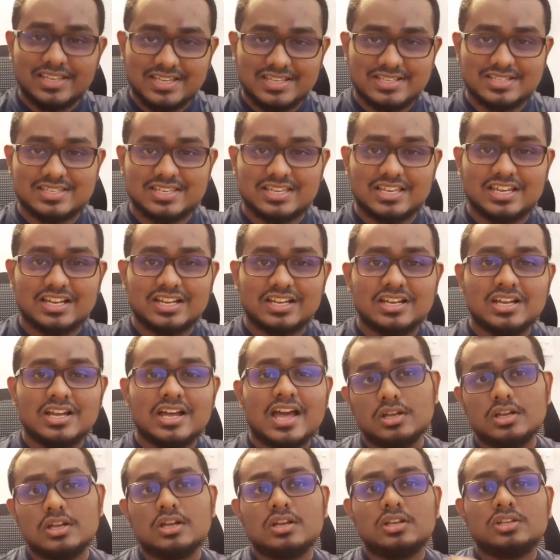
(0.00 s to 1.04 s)
easier.
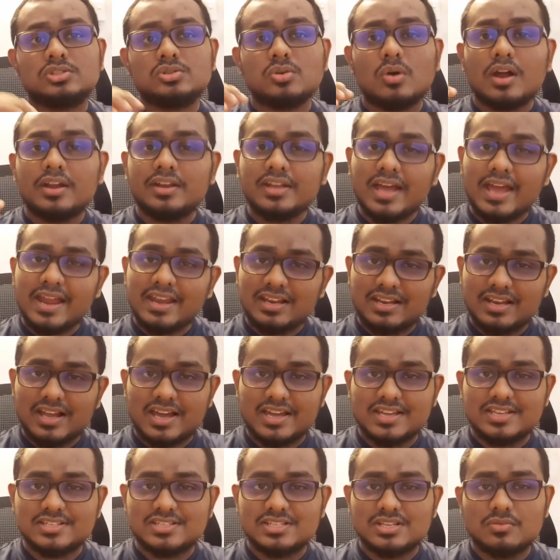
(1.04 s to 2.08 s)
So under
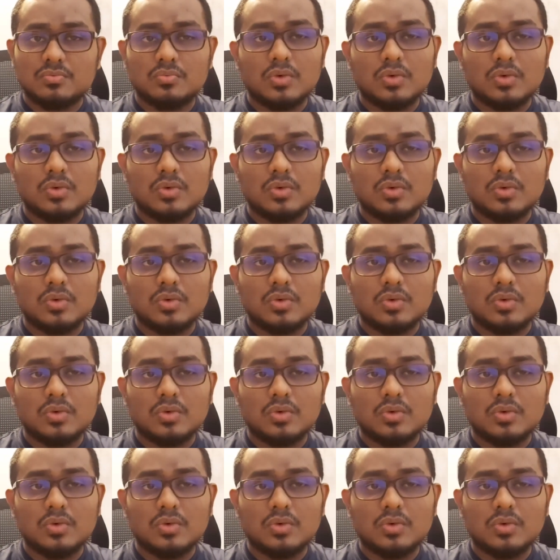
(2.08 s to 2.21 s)
analyze,